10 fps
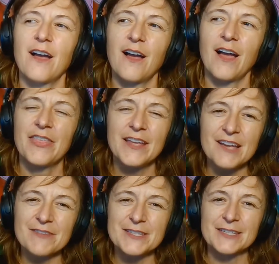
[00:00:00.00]
I think
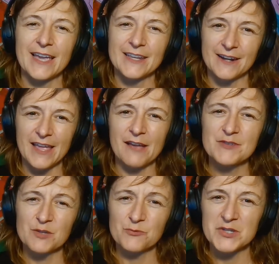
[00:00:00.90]
I've indicated I have
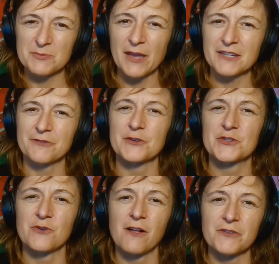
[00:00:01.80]
some respect for
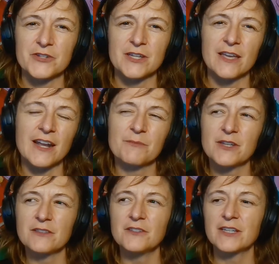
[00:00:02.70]
astrology, and I'm going
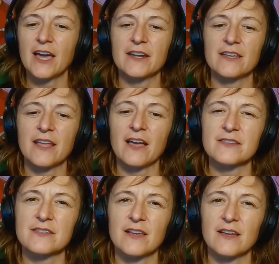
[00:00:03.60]
to look at it
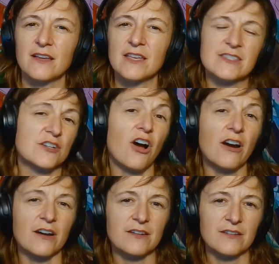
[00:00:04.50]
as an
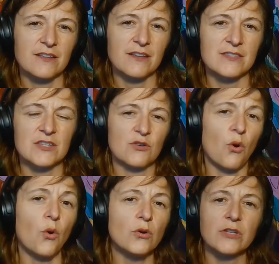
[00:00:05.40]
art. It's an
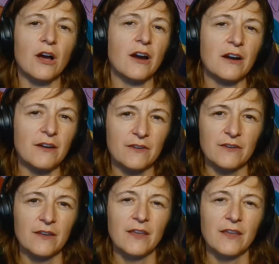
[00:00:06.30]
old art,